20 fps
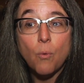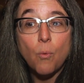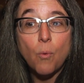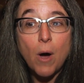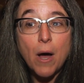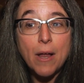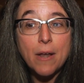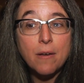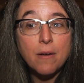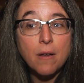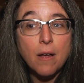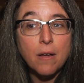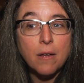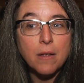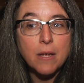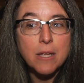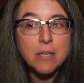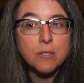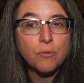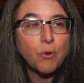One
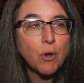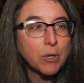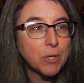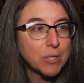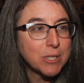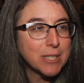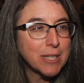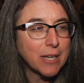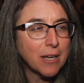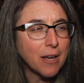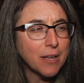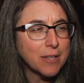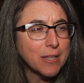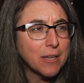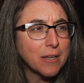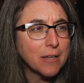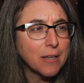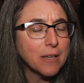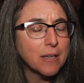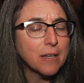is focusing on
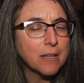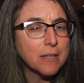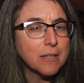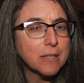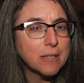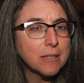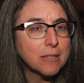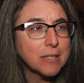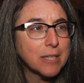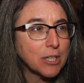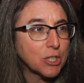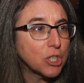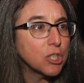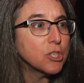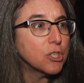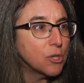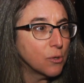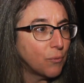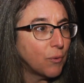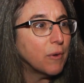the
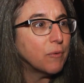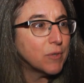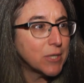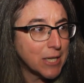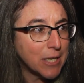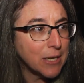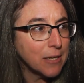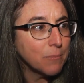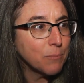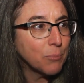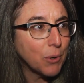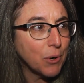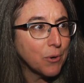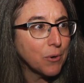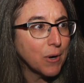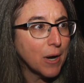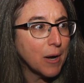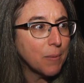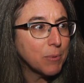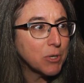Section 215
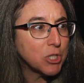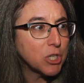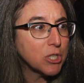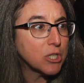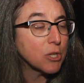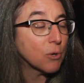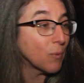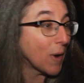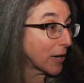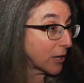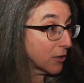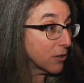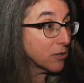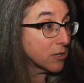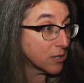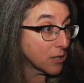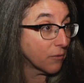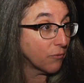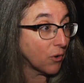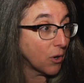program, which is the
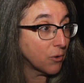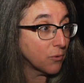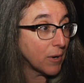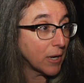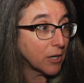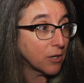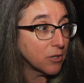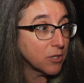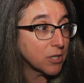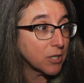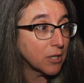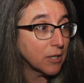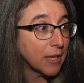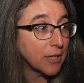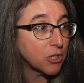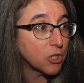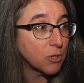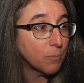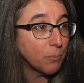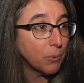phone records
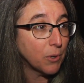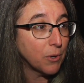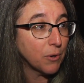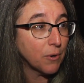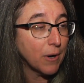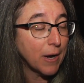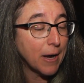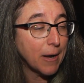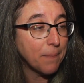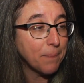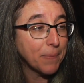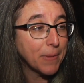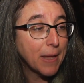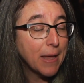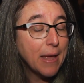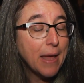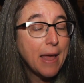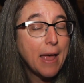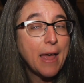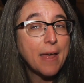collection program.
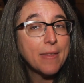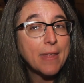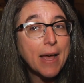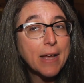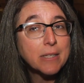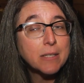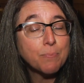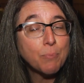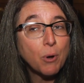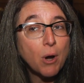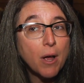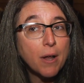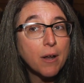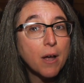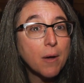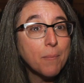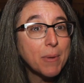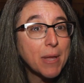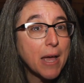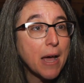And that's brought
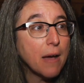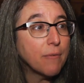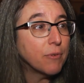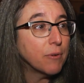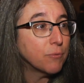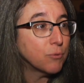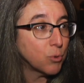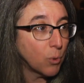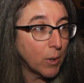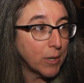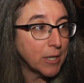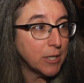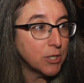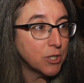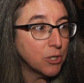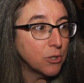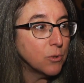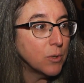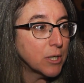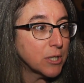on behalf of
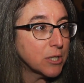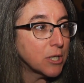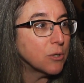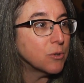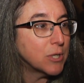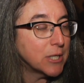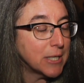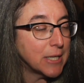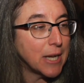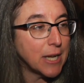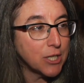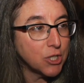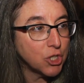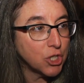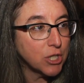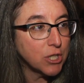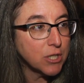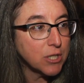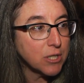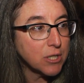22
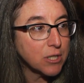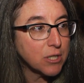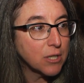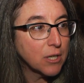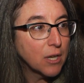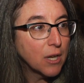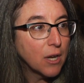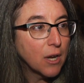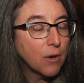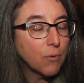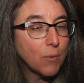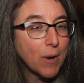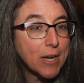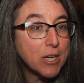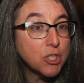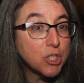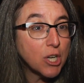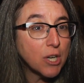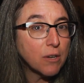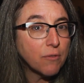associations,
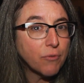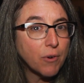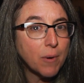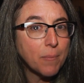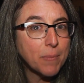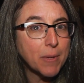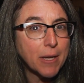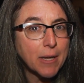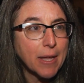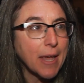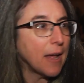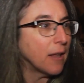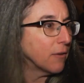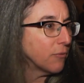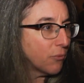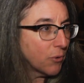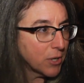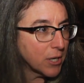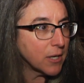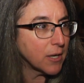ranging from the
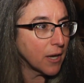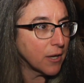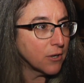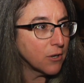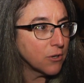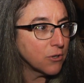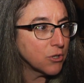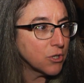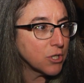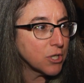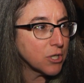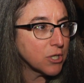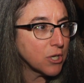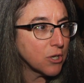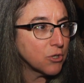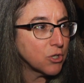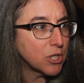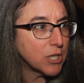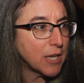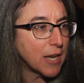California Gun Owners
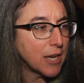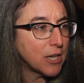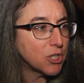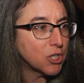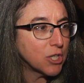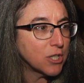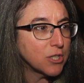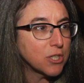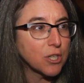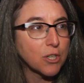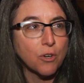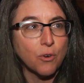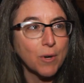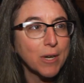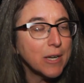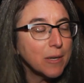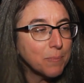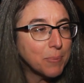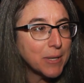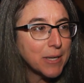Association to
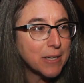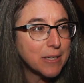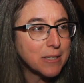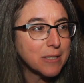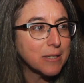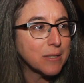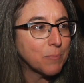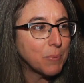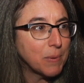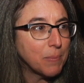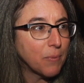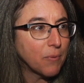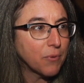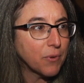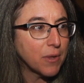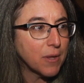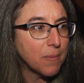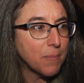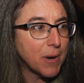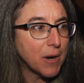Greenpeace to People
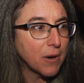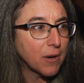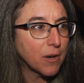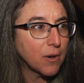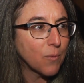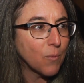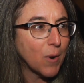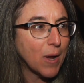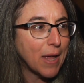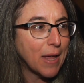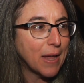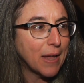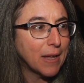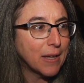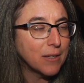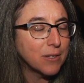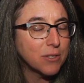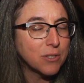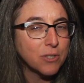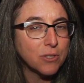for the American
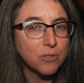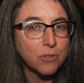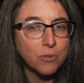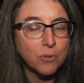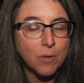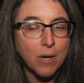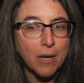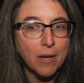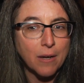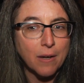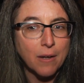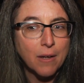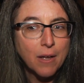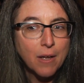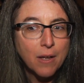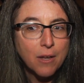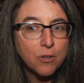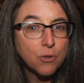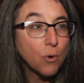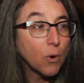Way
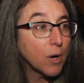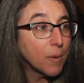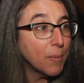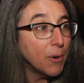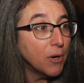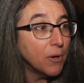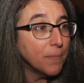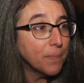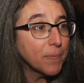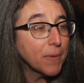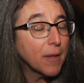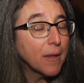to Normal,